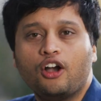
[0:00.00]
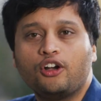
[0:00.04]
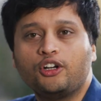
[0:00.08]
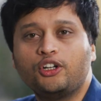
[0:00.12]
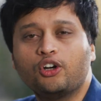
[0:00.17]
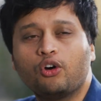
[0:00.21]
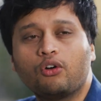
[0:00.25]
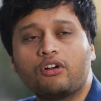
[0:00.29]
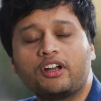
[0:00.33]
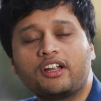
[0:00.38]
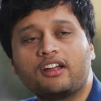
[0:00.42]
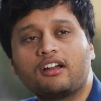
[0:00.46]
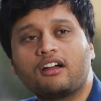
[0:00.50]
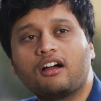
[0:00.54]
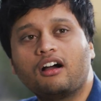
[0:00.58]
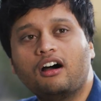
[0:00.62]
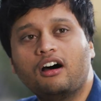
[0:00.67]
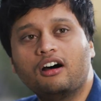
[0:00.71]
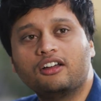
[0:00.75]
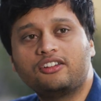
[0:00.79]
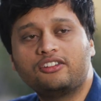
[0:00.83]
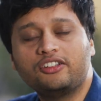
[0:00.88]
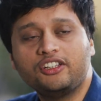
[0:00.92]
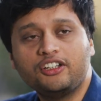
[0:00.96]
During
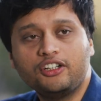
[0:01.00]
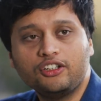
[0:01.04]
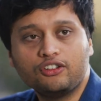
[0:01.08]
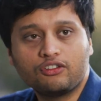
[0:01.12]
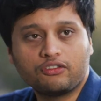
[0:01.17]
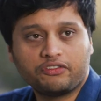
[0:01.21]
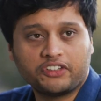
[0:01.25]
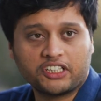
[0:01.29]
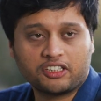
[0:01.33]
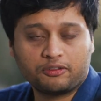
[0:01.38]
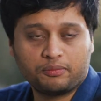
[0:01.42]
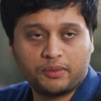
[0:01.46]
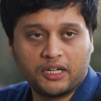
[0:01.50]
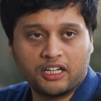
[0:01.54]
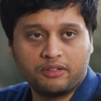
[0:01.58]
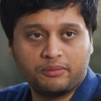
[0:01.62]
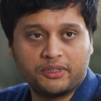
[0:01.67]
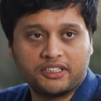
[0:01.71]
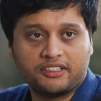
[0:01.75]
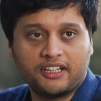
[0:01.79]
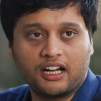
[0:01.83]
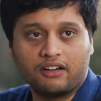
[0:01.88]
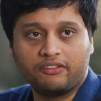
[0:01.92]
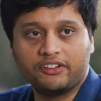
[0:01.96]
a series of
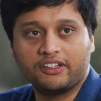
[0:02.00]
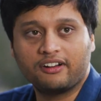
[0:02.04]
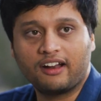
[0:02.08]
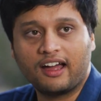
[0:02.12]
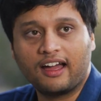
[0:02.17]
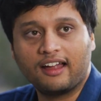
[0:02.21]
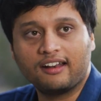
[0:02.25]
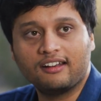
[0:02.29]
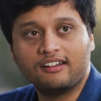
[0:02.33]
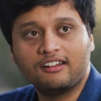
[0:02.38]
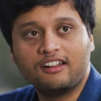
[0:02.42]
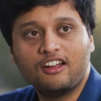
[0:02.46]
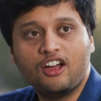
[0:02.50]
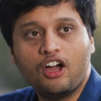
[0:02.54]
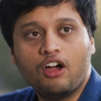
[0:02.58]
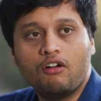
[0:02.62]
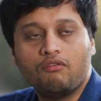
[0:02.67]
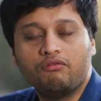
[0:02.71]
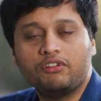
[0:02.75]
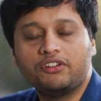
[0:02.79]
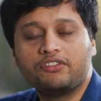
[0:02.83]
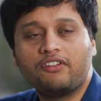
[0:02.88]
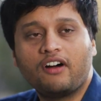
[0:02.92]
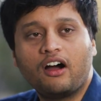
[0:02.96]
experiments that we ran,
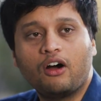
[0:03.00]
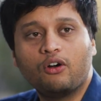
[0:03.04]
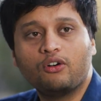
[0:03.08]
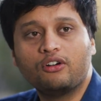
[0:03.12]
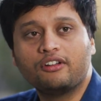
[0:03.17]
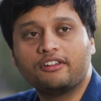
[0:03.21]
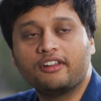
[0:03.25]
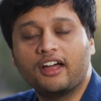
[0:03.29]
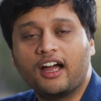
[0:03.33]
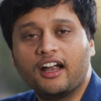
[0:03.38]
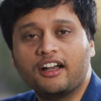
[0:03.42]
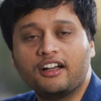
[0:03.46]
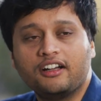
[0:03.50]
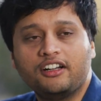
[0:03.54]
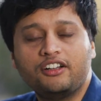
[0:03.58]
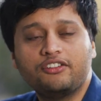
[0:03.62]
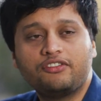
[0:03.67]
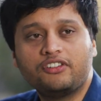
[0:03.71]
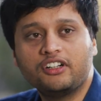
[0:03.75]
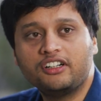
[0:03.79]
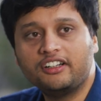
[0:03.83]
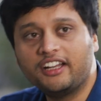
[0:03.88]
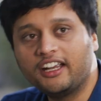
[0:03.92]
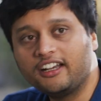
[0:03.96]
we found that
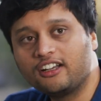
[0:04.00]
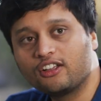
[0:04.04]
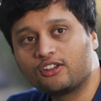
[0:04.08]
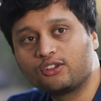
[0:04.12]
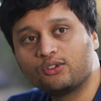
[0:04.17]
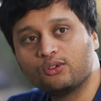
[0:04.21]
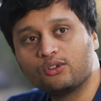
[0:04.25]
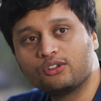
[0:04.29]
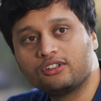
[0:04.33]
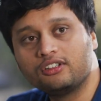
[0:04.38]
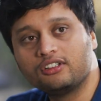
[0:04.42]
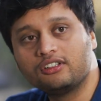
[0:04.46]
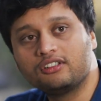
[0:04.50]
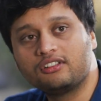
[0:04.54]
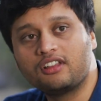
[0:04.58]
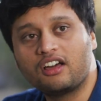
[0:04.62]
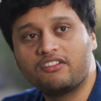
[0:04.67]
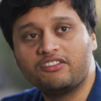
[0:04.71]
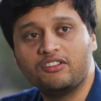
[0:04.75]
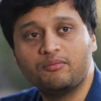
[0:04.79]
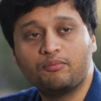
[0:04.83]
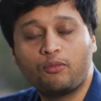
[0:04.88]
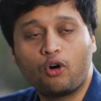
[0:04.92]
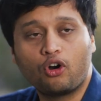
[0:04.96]
different data sources
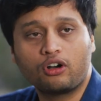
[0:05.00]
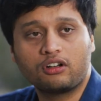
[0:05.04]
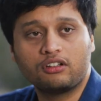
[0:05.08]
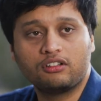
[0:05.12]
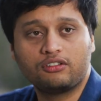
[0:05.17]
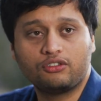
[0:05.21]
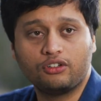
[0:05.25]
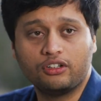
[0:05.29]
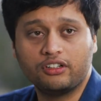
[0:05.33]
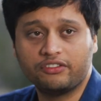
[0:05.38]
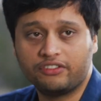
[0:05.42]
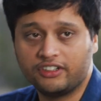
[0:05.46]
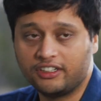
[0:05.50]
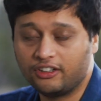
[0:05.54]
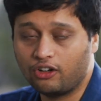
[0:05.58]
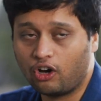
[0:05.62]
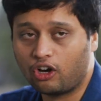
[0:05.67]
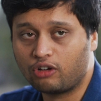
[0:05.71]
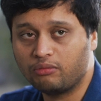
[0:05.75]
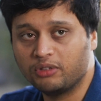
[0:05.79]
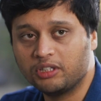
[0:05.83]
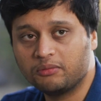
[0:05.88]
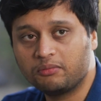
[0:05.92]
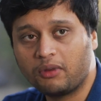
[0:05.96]
have importance to different
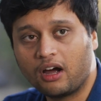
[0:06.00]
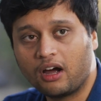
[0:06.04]
document